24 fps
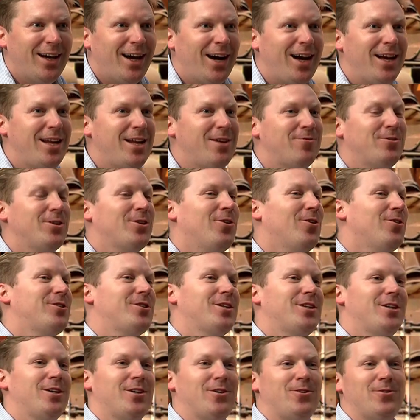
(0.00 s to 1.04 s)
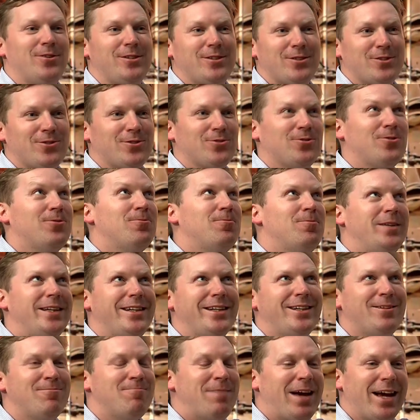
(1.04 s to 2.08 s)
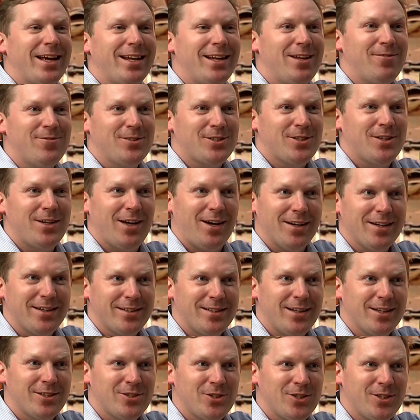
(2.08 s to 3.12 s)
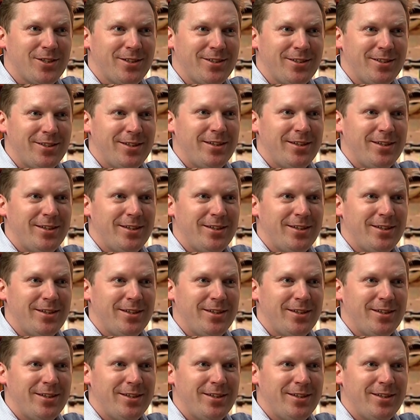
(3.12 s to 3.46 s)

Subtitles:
I never got to go and saw big, magnificent architecture.